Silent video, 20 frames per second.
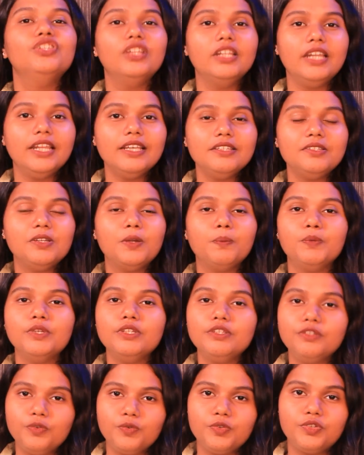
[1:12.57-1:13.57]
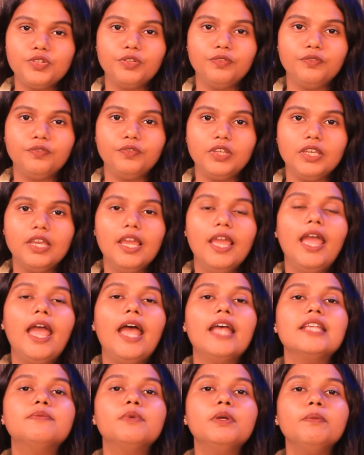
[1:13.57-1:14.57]
So the next up is tuition fee.
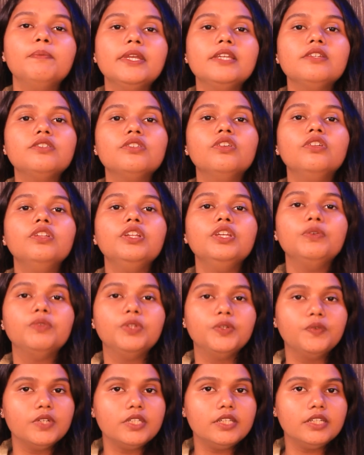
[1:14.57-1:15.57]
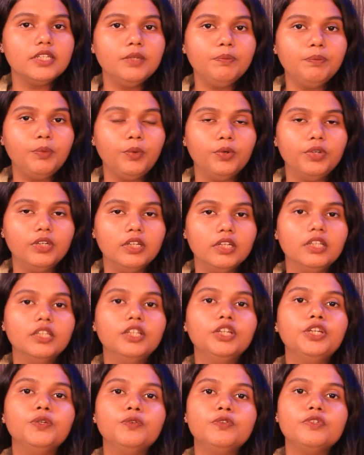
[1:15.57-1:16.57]
As per mentioned on the university
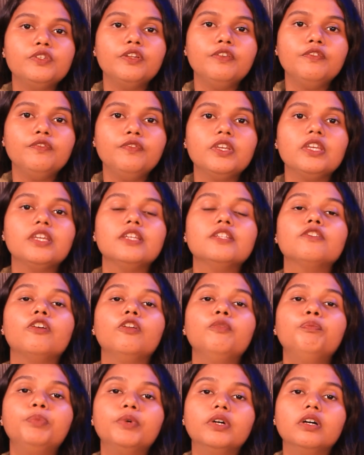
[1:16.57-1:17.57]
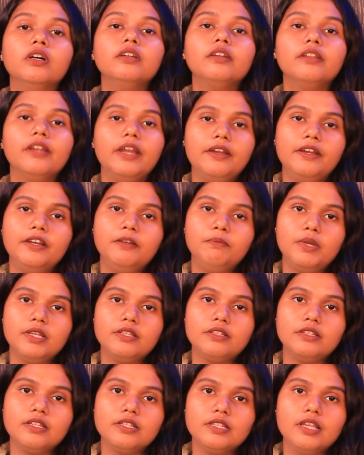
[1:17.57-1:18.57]
portal, the tuition fee is on per credit
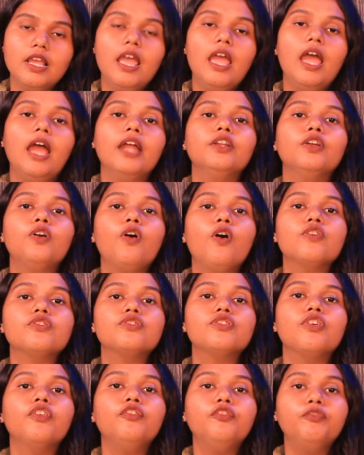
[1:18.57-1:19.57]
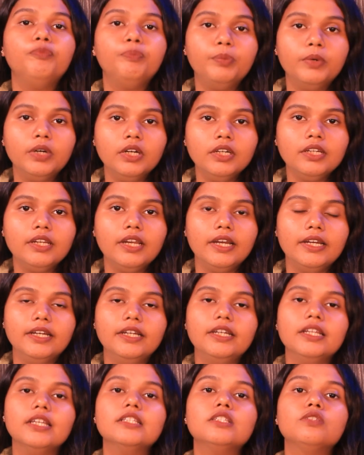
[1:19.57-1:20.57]
basis, and the cost of per
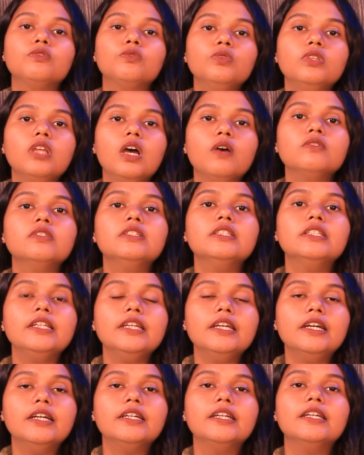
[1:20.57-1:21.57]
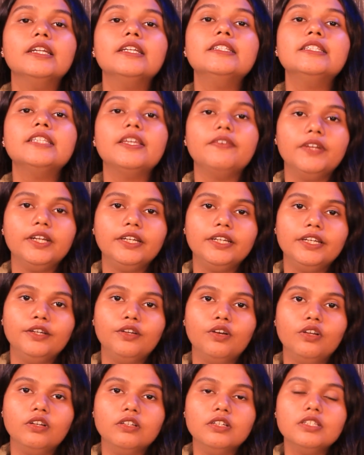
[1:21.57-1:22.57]
credit is
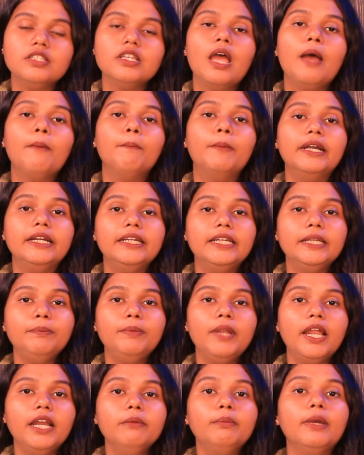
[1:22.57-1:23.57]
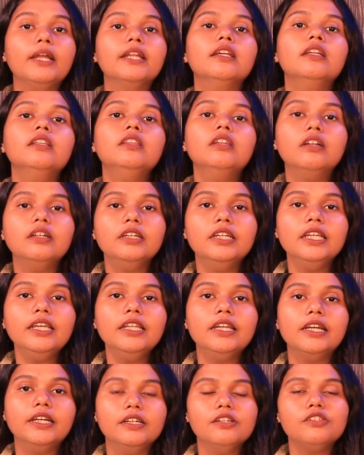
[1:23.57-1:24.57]
$2,370 multiplied by the 30
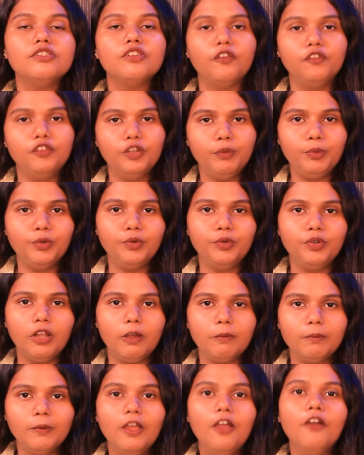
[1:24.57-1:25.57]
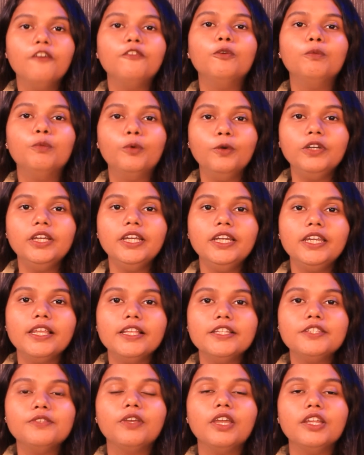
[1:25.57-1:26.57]
credits of the program. For more
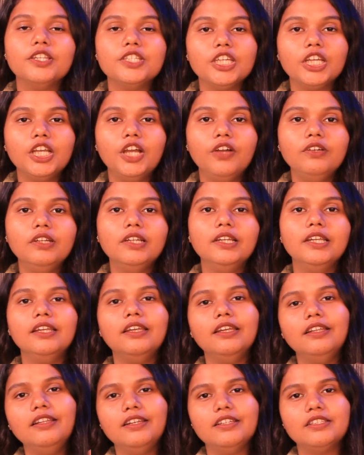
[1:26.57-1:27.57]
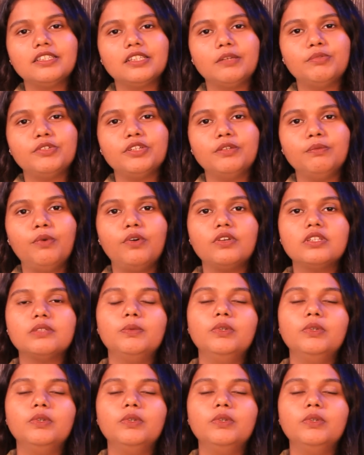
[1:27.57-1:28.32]
details, you can check out the link in the description box